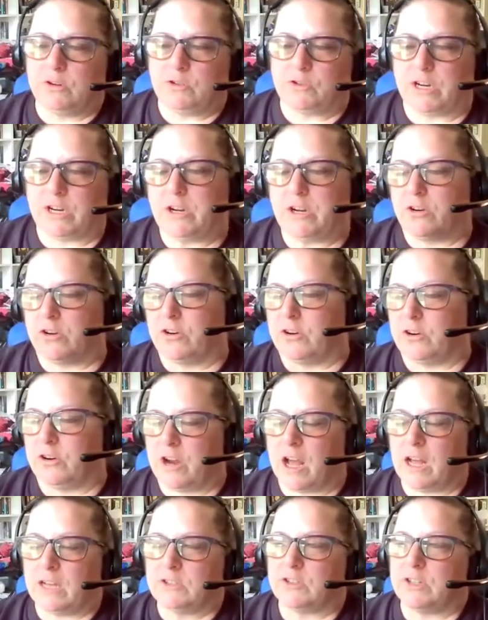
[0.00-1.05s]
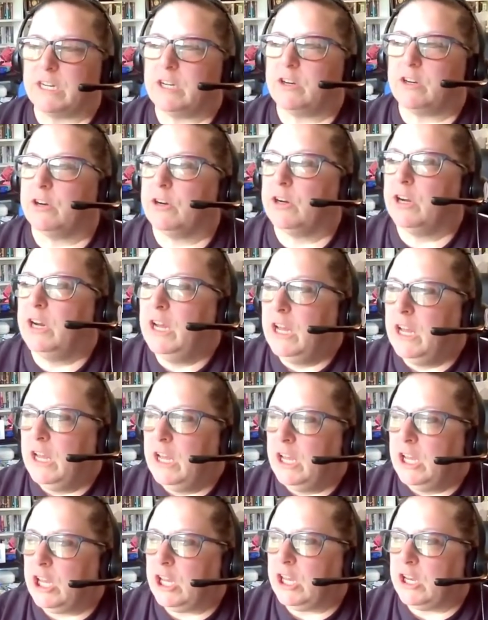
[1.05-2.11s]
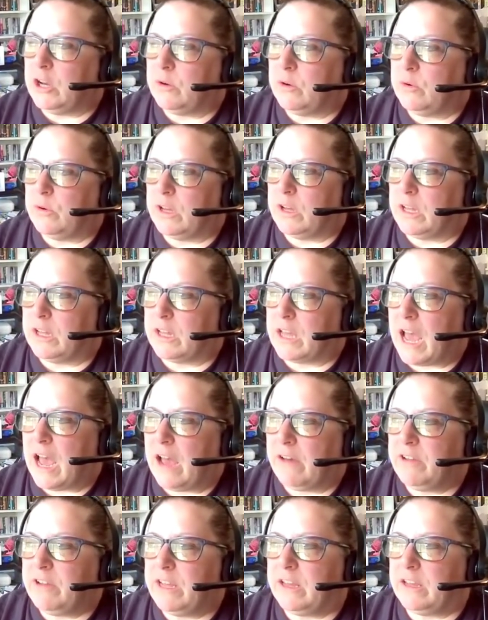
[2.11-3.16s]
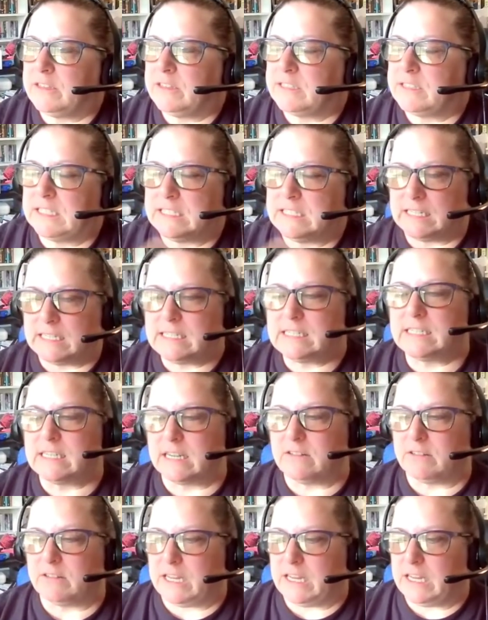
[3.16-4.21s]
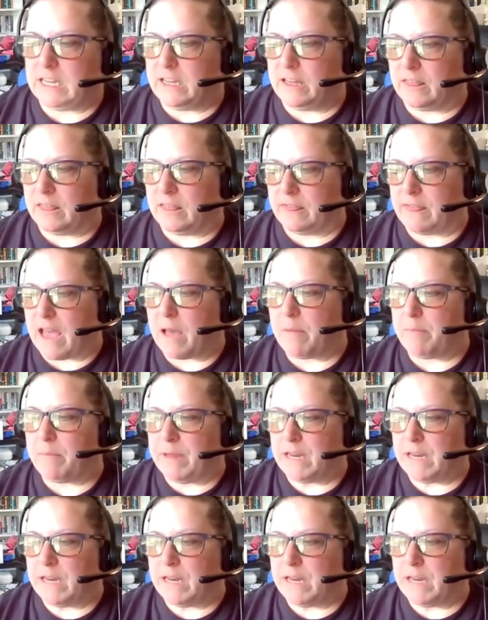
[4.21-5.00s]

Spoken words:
or drinker or not drinker, having statistically that